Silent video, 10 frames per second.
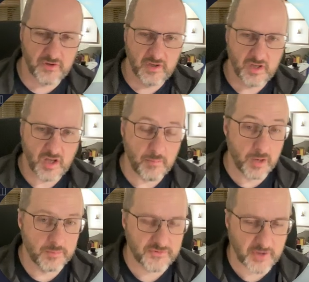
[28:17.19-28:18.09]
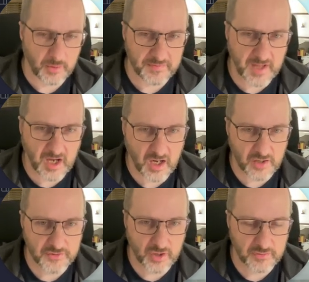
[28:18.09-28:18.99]
a moment ago with that
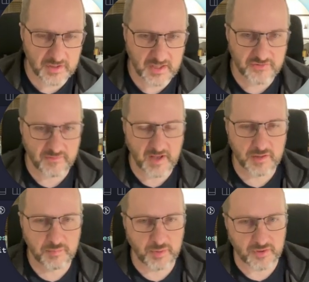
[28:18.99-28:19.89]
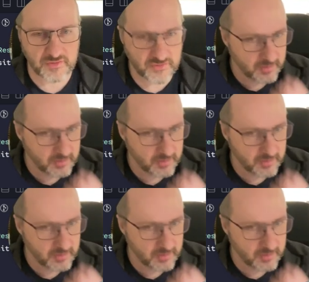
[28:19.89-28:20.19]
hard-coded list of endpoints,